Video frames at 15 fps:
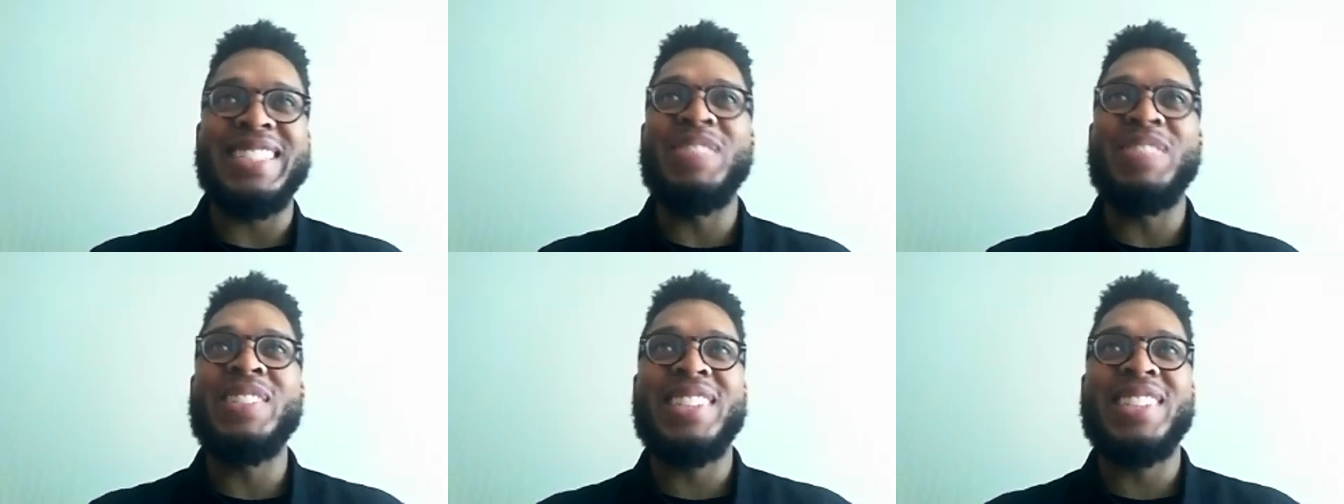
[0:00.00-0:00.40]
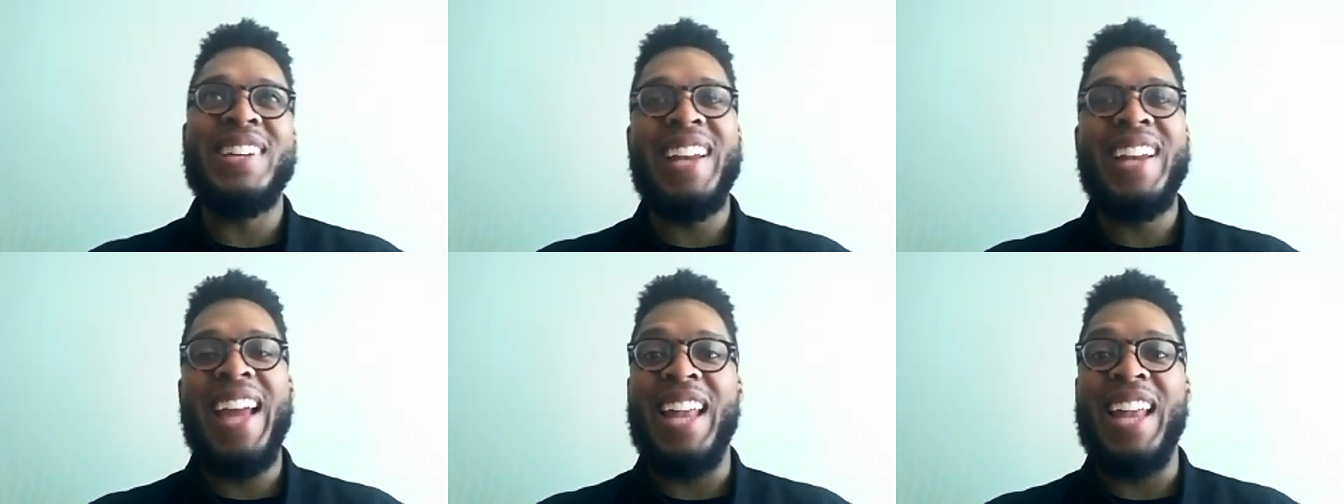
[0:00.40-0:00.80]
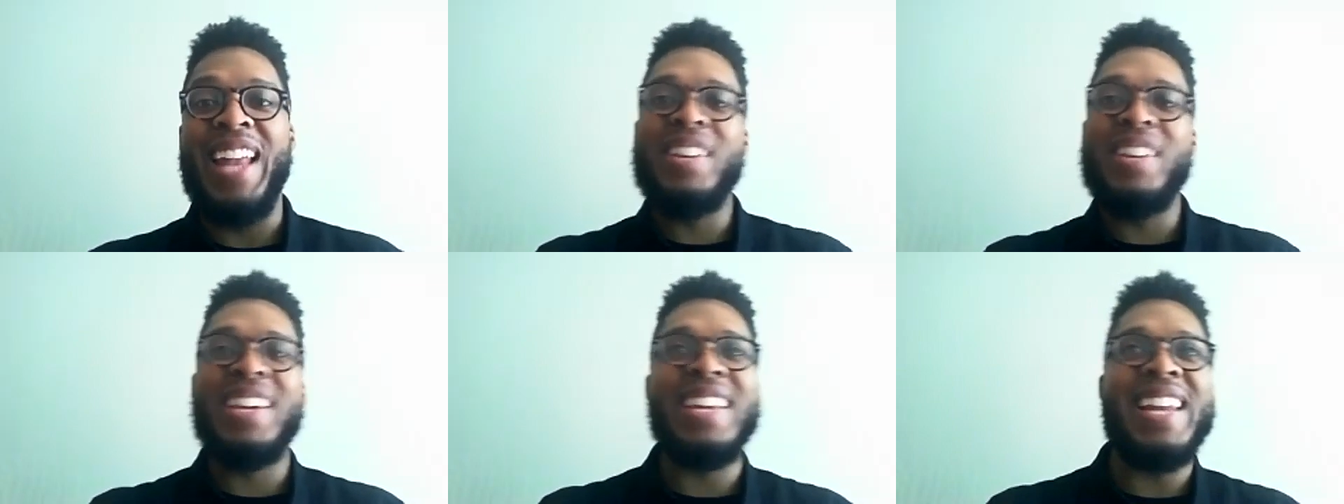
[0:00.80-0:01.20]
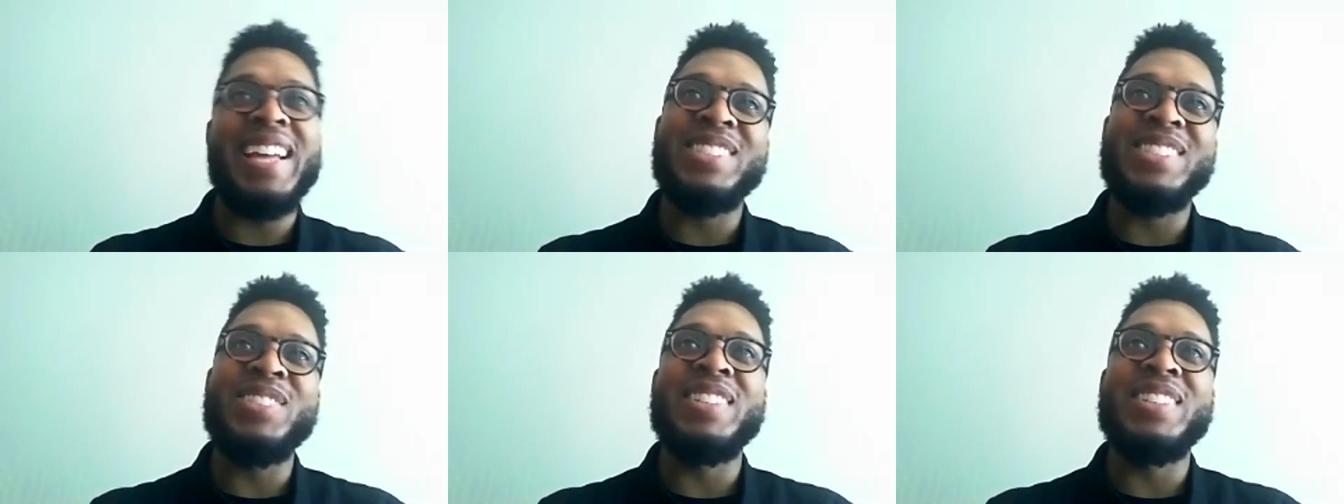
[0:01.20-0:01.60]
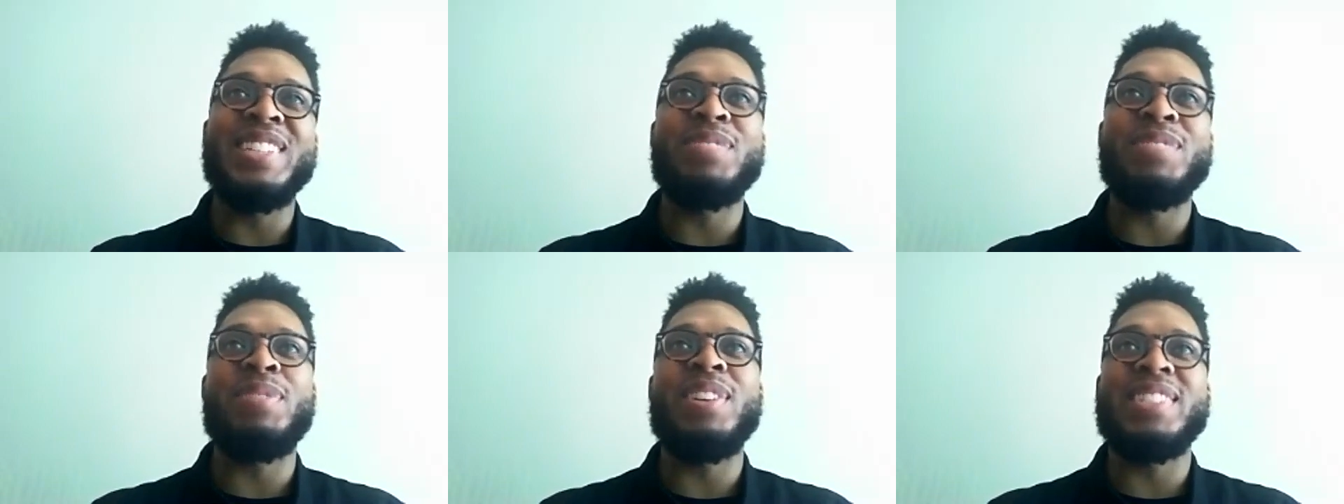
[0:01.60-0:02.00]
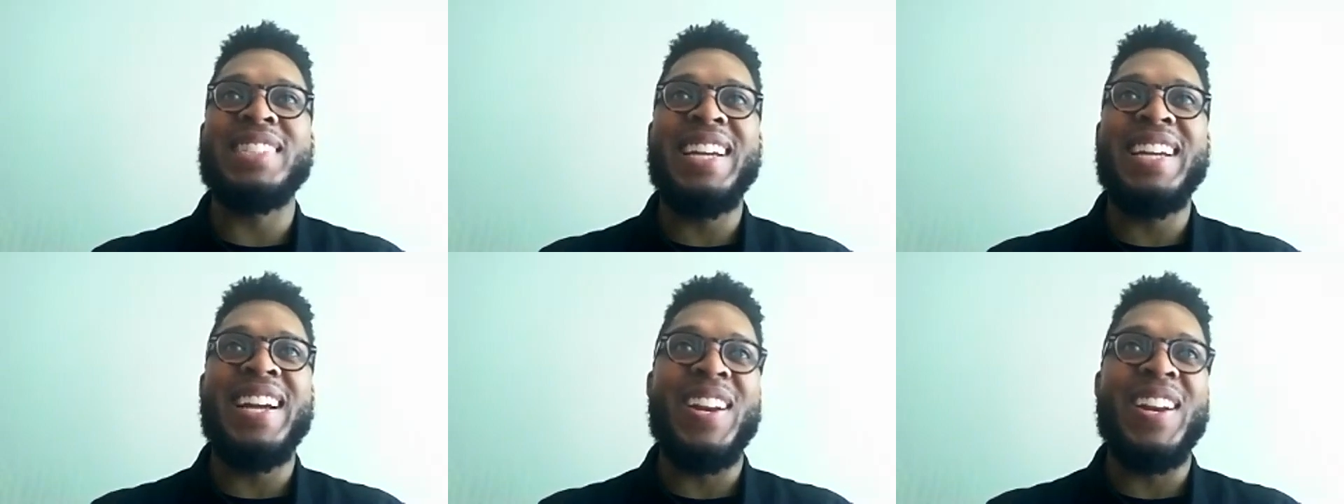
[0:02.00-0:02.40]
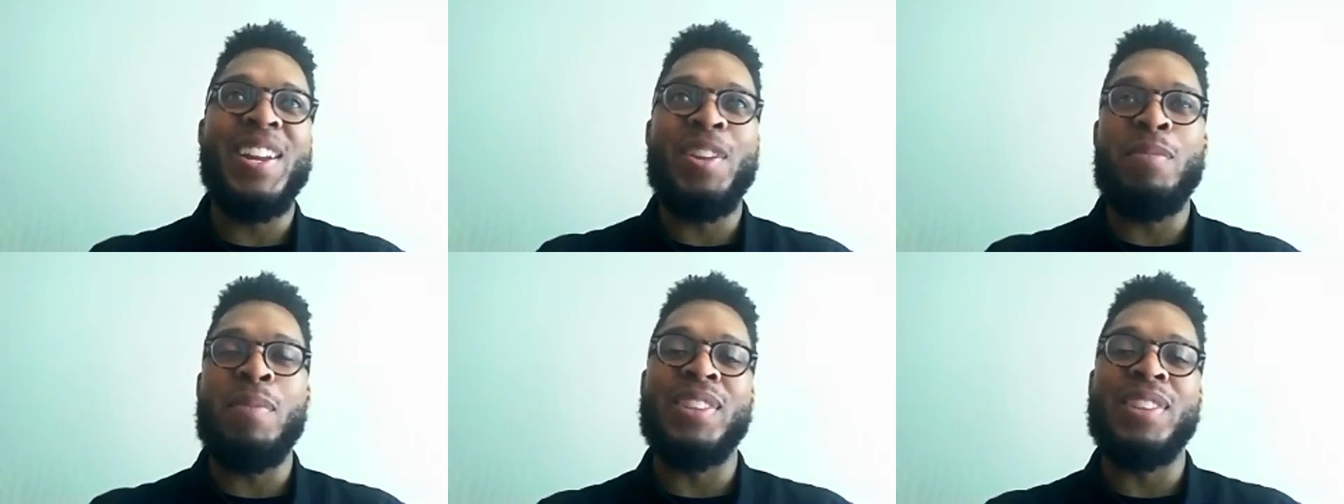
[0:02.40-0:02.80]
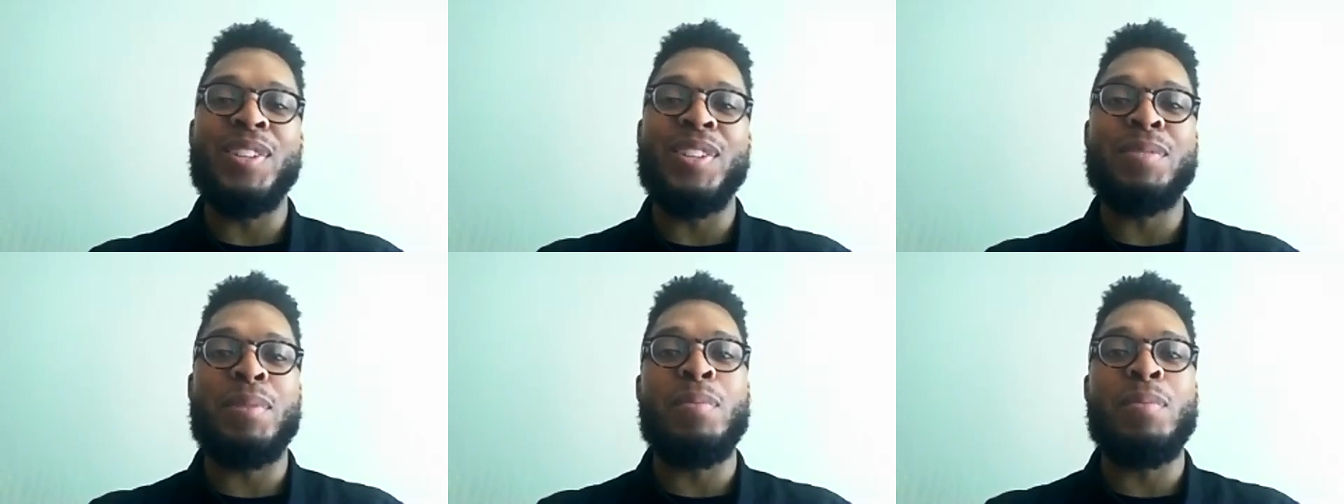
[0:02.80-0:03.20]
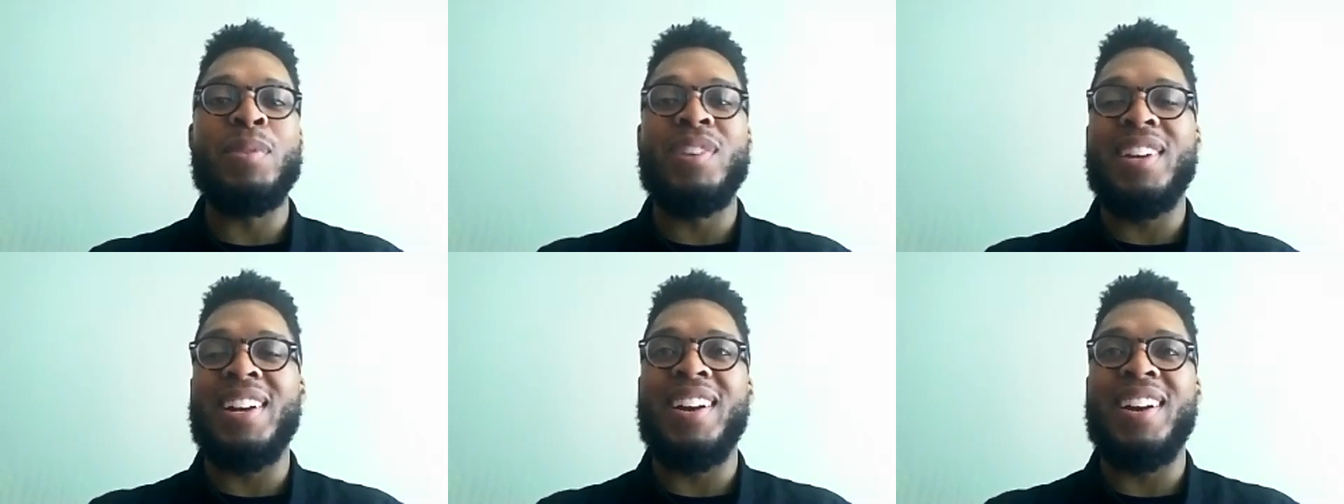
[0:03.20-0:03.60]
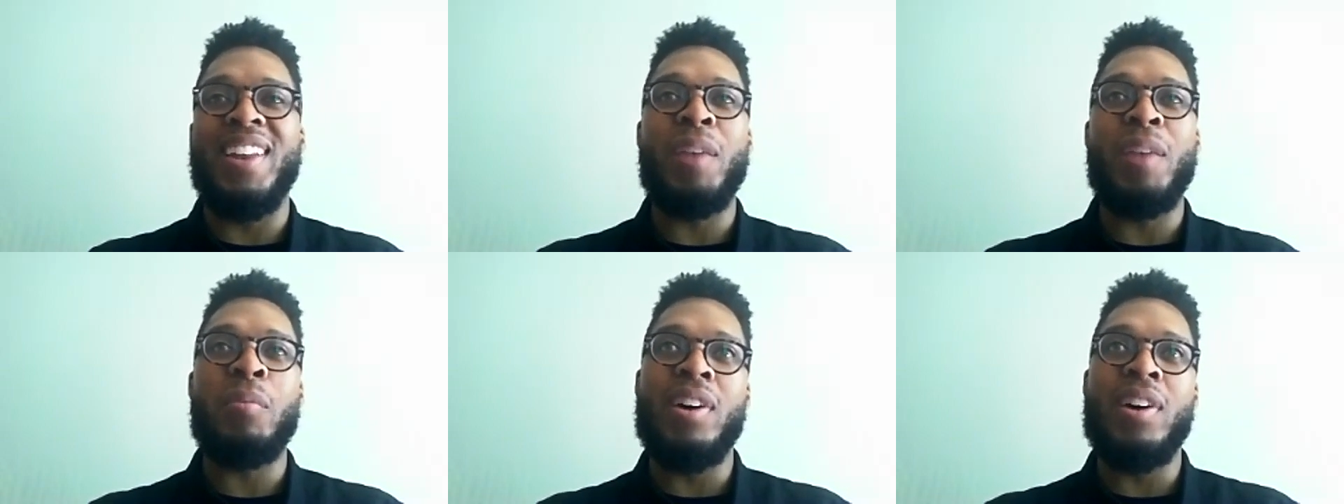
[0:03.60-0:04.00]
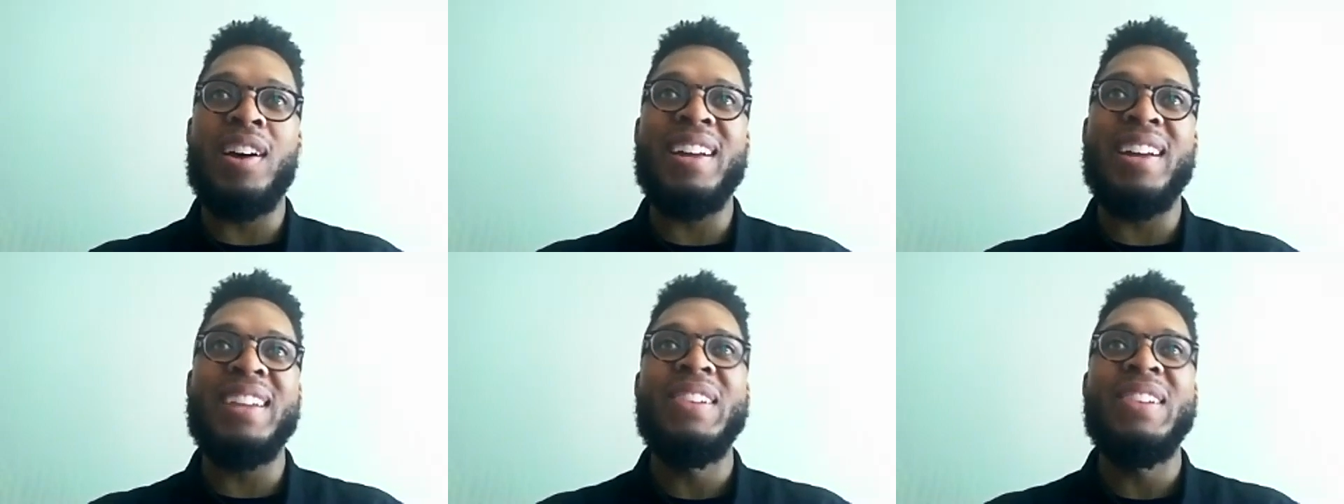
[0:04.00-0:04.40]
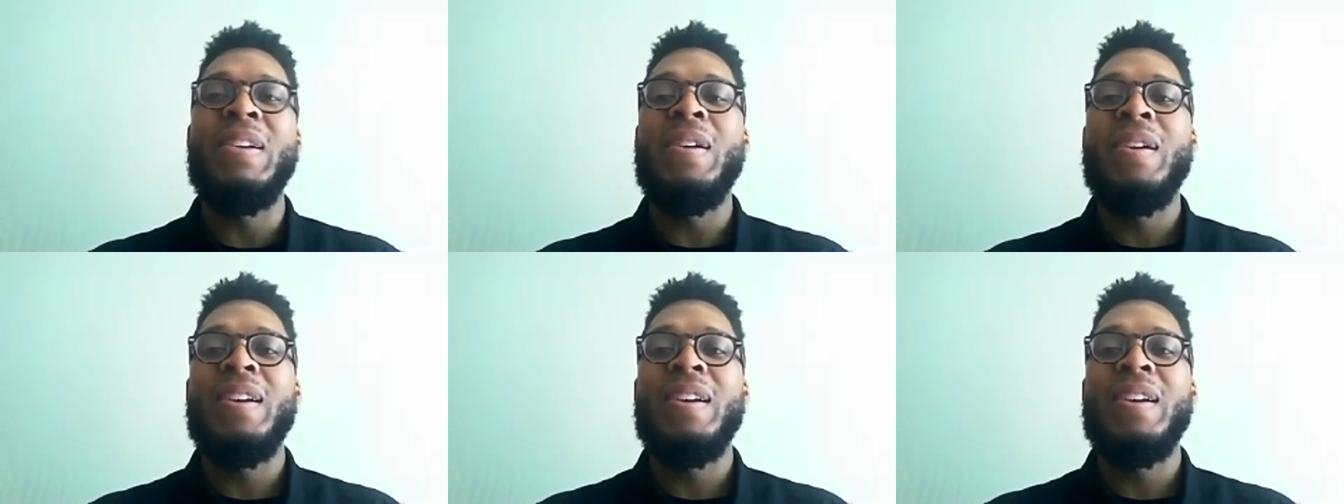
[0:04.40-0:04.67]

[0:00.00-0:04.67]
Let me show you that. Let me connect you with this person here. And then you meet those people, and then they're like, what?